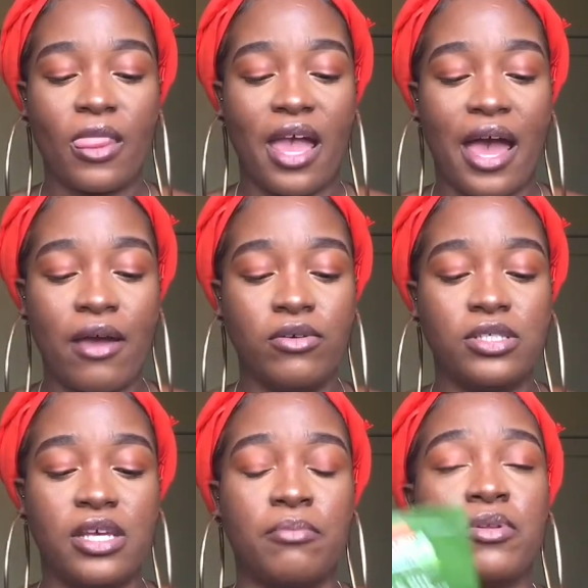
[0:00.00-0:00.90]
I would
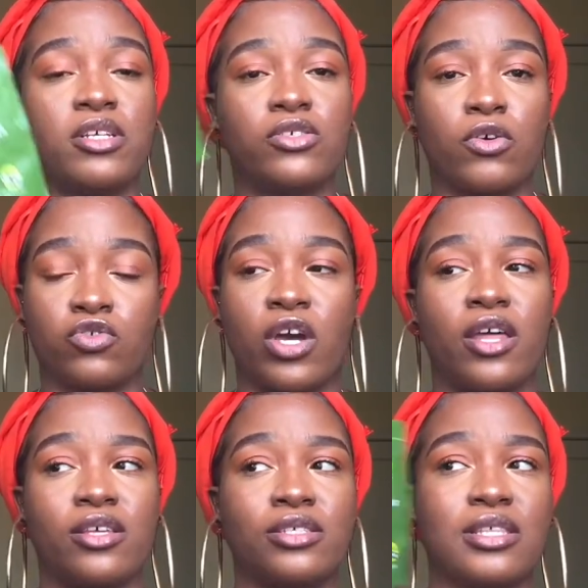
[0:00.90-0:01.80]
say please go try
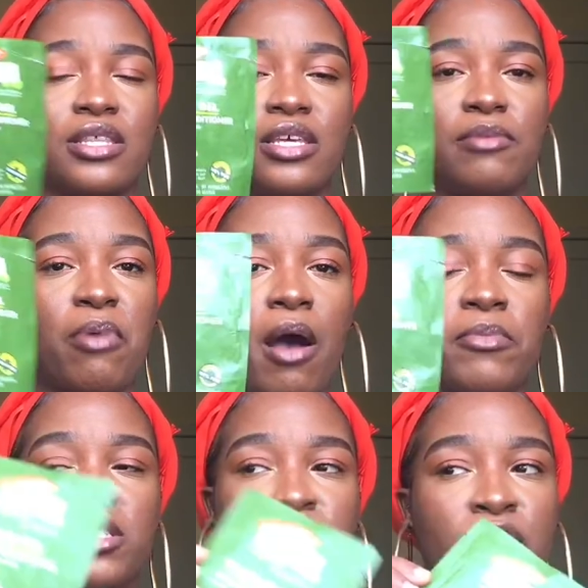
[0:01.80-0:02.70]
this. The
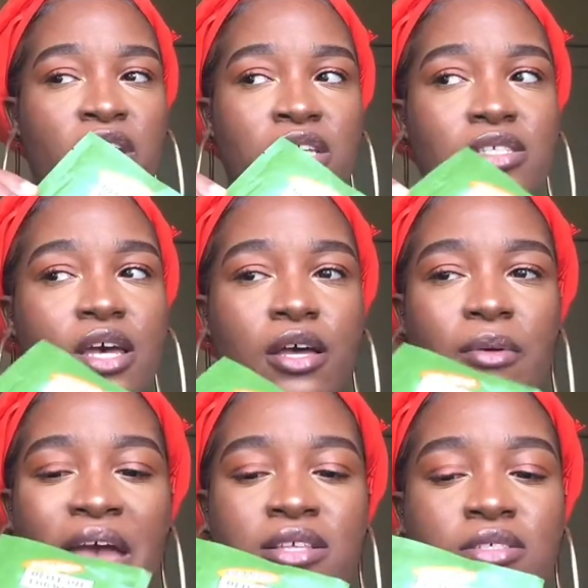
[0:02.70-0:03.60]
Palmer's product
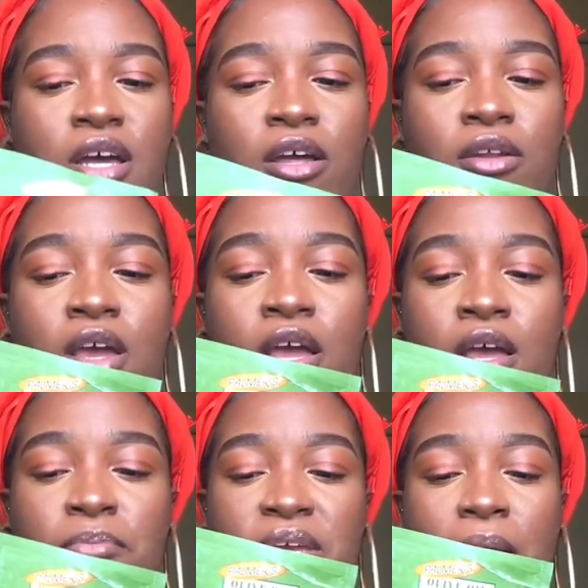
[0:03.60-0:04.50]
hands down
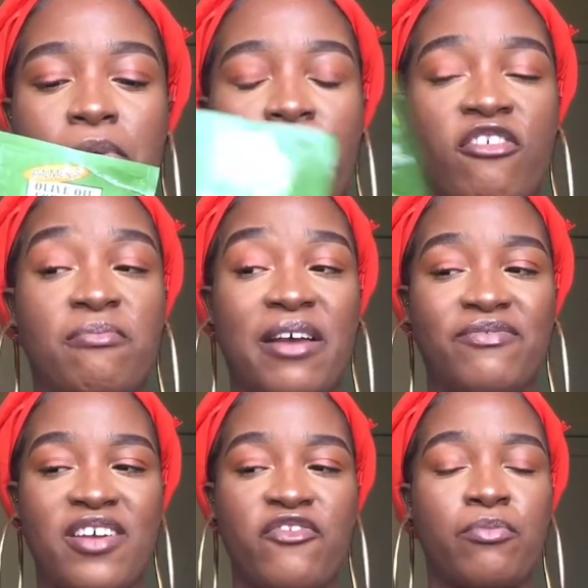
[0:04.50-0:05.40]
becoming one of my
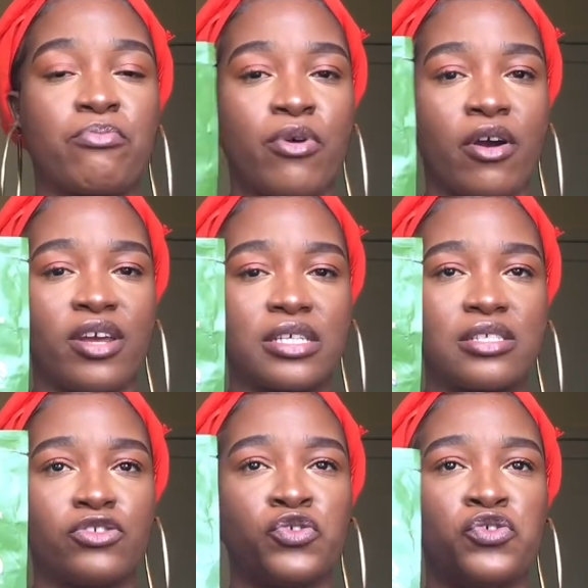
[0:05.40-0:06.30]
favorite
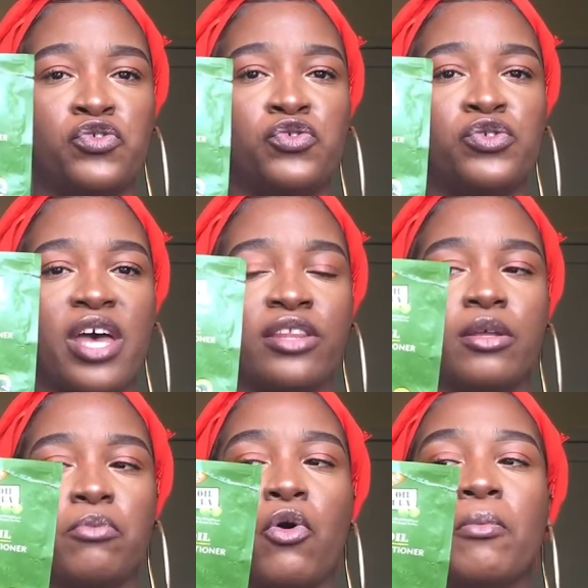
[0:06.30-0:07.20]
products to use at the
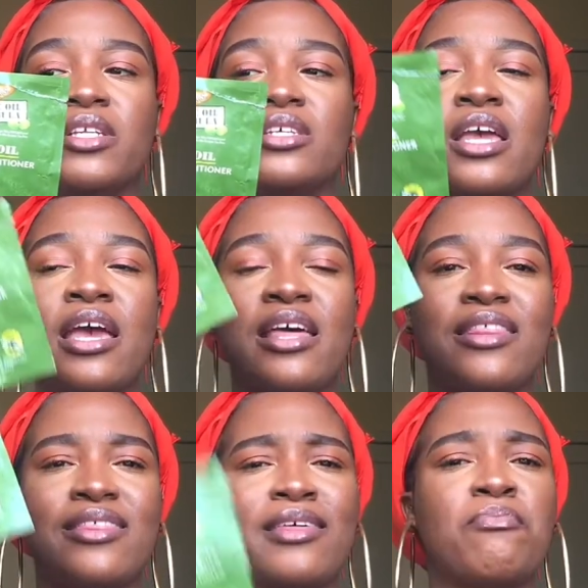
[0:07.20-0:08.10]
moment.
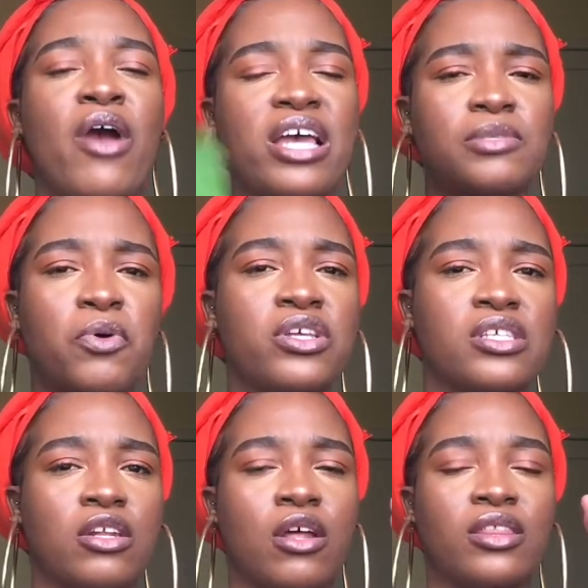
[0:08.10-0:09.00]
The price points
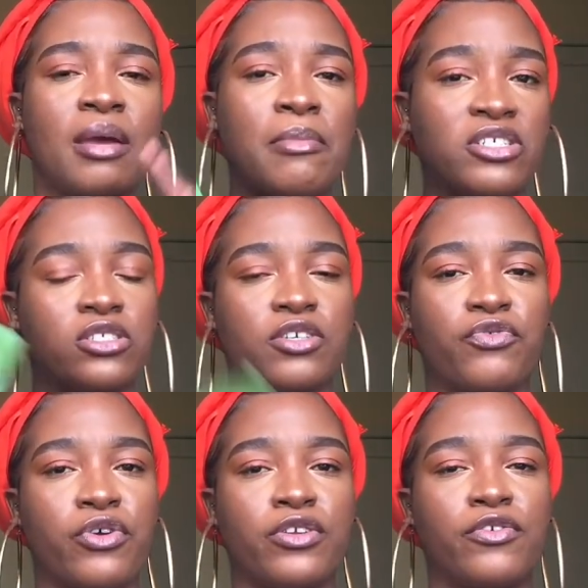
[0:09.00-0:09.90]
are not that much
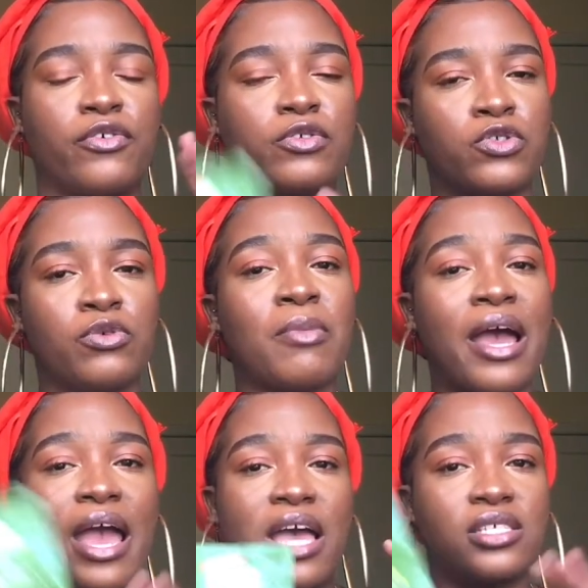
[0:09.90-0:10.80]
different to
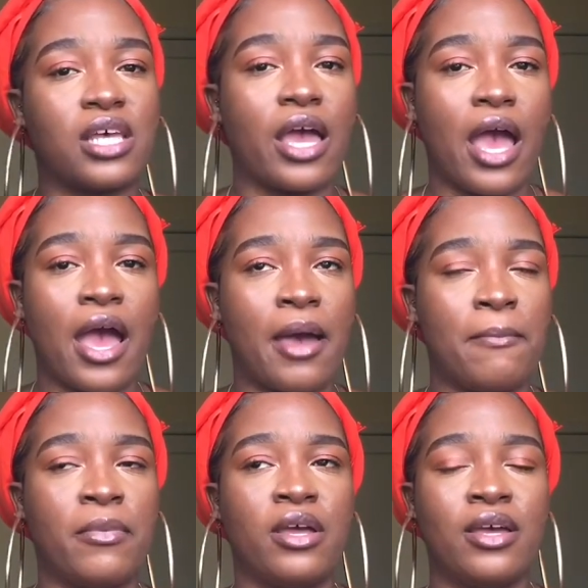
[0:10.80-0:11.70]
my As I
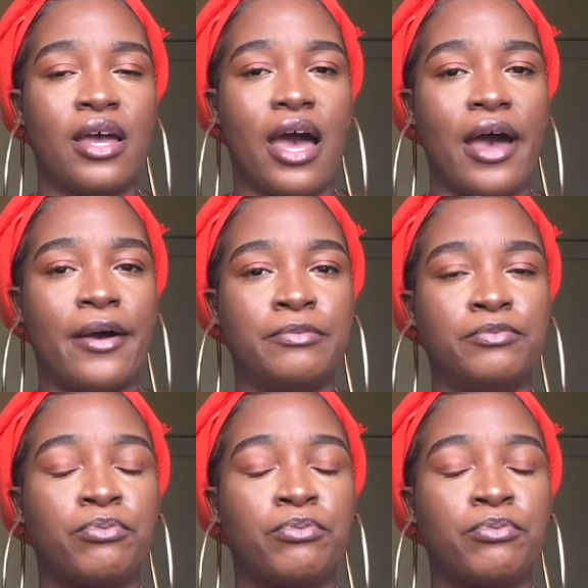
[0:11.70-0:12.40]
Am